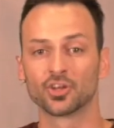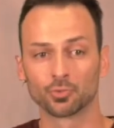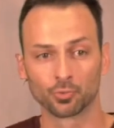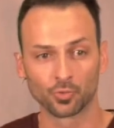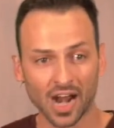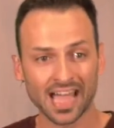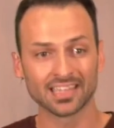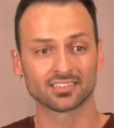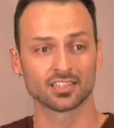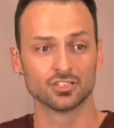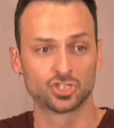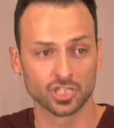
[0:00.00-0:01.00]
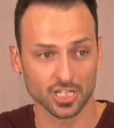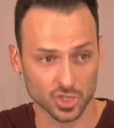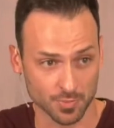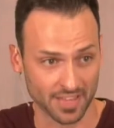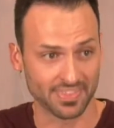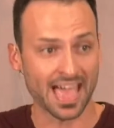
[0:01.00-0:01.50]
the right
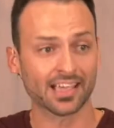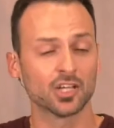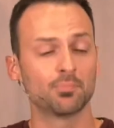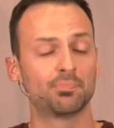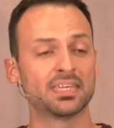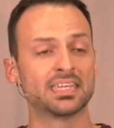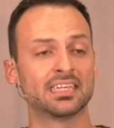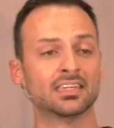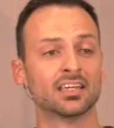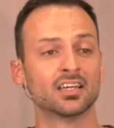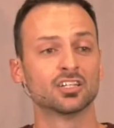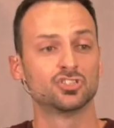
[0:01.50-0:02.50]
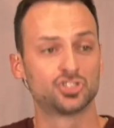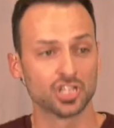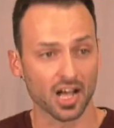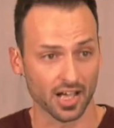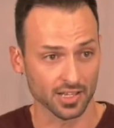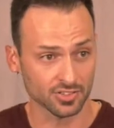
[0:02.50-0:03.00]
judgment. That could be
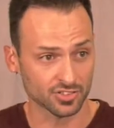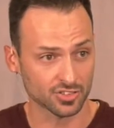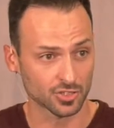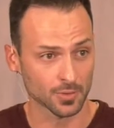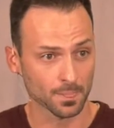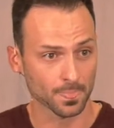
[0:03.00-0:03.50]
just,